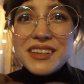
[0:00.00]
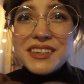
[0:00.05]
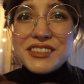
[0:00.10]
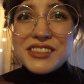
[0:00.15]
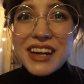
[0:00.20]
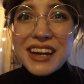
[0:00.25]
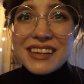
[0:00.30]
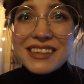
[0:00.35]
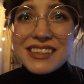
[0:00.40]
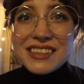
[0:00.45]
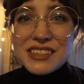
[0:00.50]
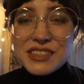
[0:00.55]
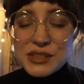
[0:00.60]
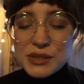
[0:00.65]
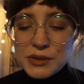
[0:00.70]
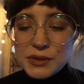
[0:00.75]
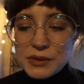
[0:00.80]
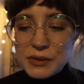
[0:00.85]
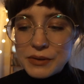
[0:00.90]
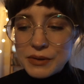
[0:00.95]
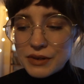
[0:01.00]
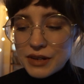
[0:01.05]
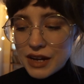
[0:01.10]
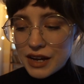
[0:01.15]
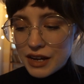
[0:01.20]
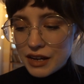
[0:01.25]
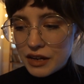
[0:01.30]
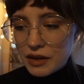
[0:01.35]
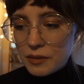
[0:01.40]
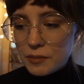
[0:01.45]
attracted to
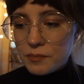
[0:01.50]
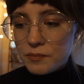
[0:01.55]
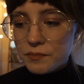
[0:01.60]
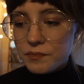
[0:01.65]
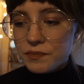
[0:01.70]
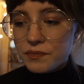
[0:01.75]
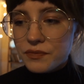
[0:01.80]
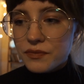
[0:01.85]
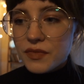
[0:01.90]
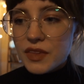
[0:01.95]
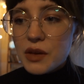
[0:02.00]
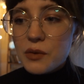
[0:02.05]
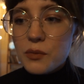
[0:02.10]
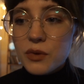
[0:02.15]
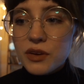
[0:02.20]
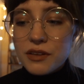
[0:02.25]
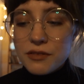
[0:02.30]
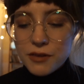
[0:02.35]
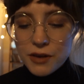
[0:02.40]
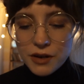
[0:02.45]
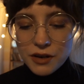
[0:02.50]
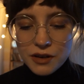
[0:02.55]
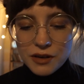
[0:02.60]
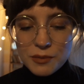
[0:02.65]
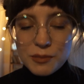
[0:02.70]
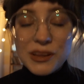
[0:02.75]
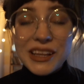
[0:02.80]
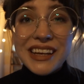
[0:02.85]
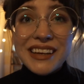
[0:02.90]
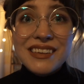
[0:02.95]
one of
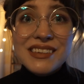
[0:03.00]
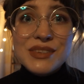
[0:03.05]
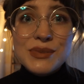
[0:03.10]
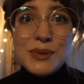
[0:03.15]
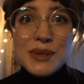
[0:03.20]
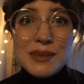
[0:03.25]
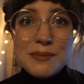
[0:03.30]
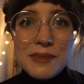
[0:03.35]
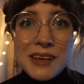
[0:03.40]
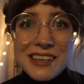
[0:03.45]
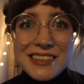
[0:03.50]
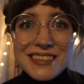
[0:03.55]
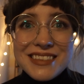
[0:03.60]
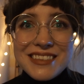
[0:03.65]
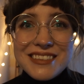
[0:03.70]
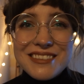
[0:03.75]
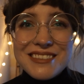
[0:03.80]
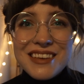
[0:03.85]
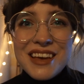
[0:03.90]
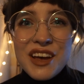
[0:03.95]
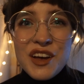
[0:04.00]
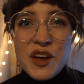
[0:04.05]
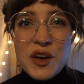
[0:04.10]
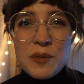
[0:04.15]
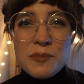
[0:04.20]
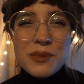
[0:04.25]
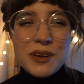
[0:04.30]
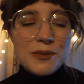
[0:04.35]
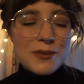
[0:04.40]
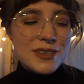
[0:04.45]
her plain tweed bases,
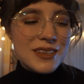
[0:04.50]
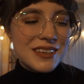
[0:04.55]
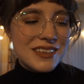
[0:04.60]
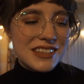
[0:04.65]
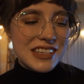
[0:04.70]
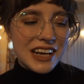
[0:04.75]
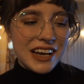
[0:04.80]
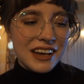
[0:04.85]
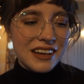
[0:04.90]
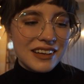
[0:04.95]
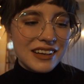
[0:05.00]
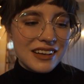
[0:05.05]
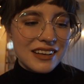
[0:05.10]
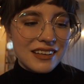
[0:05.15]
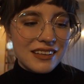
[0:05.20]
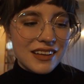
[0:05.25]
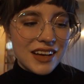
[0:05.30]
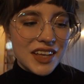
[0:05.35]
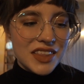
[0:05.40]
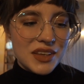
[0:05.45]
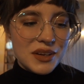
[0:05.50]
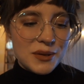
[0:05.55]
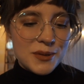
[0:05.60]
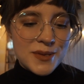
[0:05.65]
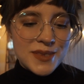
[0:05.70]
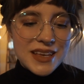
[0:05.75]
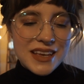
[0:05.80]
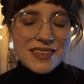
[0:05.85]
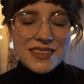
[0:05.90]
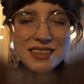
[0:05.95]
but it was undyed and I thought it was
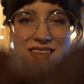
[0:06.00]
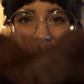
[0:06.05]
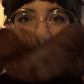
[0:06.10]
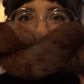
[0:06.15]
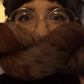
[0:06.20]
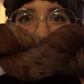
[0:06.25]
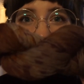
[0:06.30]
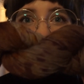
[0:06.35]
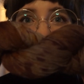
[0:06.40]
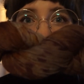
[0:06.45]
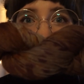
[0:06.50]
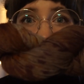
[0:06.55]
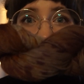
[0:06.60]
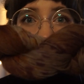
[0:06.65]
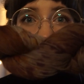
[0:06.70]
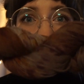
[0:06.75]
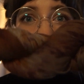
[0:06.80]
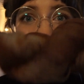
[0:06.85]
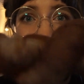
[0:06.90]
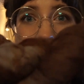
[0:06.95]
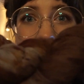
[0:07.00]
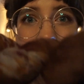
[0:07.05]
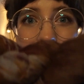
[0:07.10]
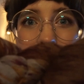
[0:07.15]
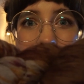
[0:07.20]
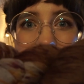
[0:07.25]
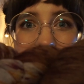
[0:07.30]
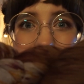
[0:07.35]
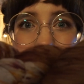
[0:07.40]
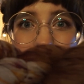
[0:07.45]
SSK, so I
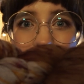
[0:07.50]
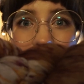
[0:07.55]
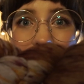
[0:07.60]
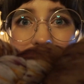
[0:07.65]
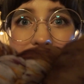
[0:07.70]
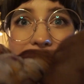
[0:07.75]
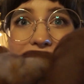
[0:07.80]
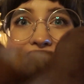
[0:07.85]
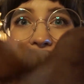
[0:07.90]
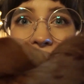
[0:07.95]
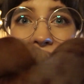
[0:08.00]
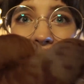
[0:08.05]
might as well